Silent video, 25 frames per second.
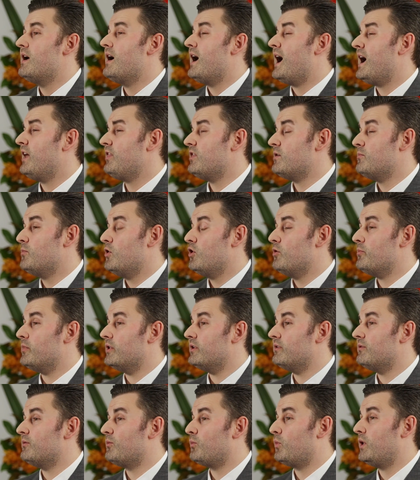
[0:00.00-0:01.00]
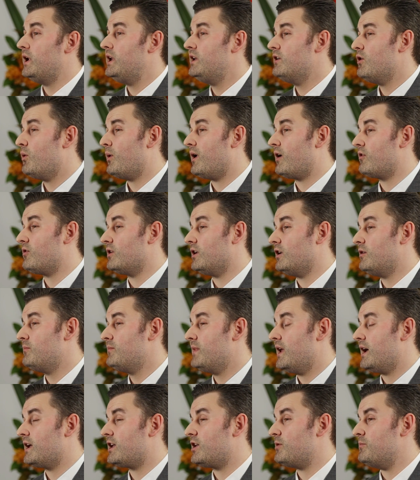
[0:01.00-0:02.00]
At the moment, we know our
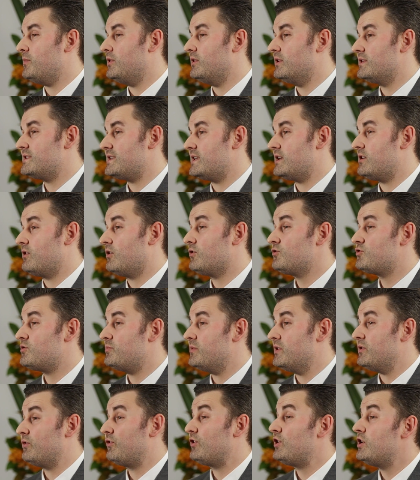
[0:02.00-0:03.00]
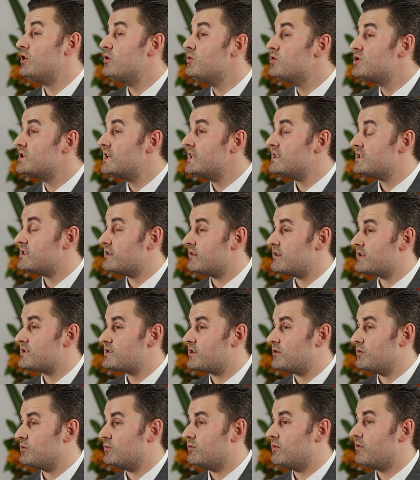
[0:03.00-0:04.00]
alumni community contributes hugely to the
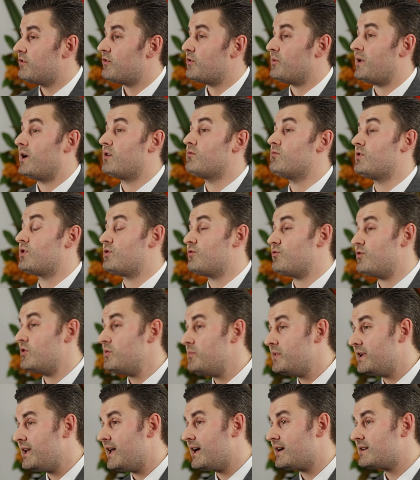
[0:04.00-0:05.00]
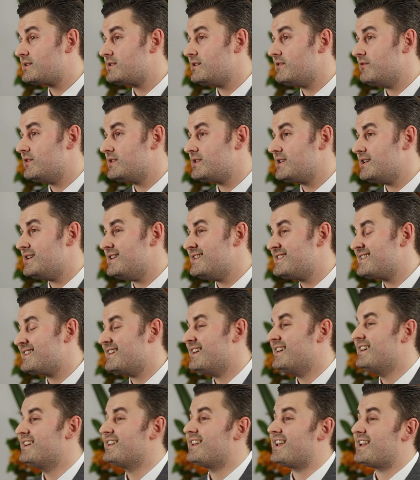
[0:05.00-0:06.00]
school throughout recruitment activities,
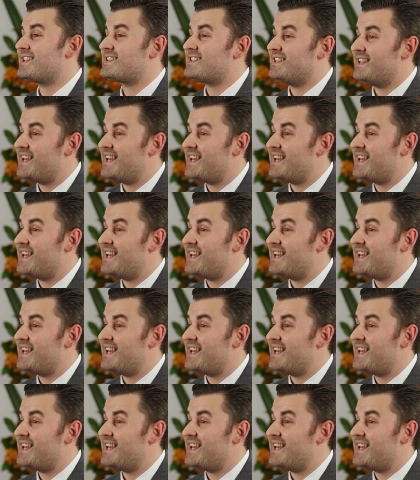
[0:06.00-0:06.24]
guest